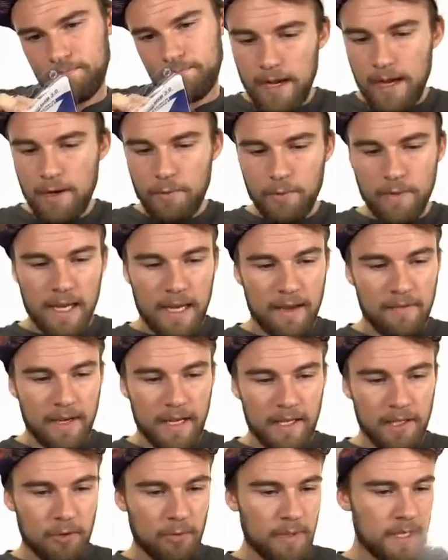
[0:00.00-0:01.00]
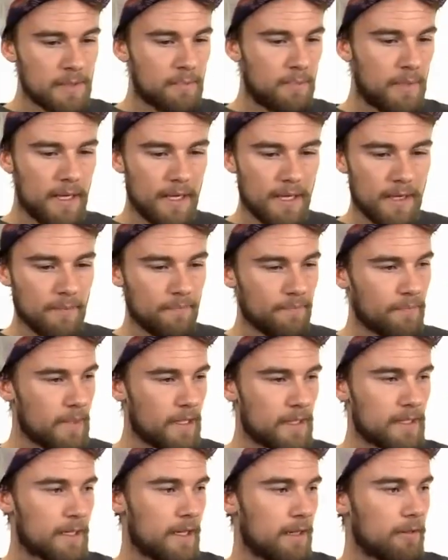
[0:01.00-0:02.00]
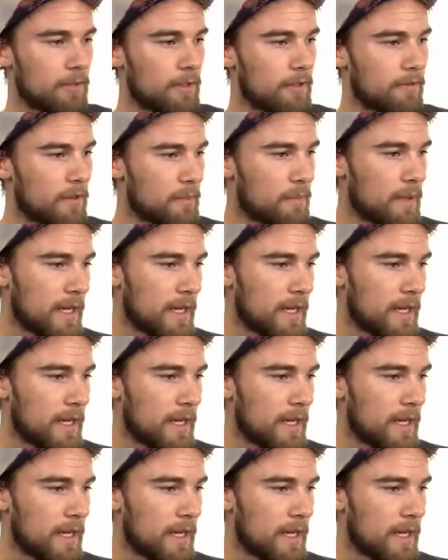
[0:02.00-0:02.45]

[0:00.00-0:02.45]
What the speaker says: And we have our USB. Get rid of the